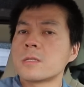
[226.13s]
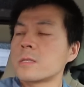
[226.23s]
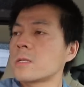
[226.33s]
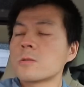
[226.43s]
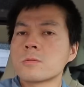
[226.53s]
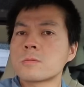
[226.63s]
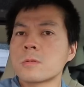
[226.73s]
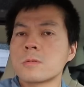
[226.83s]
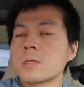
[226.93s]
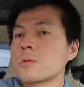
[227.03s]

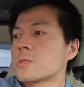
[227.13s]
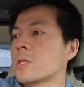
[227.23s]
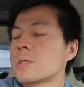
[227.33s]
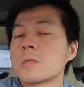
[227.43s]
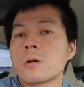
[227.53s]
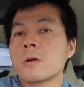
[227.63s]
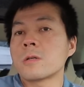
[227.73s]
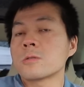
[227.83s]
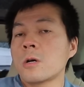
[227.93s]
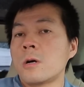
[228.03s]
They just sit in the car
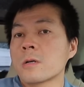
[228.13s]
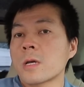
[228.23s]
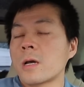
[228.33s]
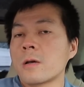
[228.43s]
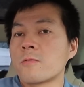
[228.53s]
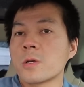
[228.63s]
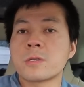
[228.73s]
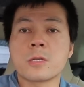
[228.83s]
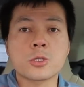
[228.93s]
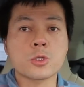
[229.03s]
and talk
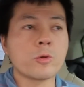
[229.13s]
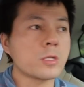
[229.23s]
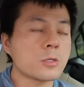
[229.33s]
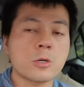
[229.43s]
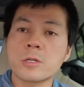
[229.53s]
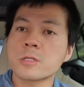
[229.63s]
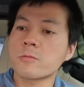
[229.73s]
rather than showing the charging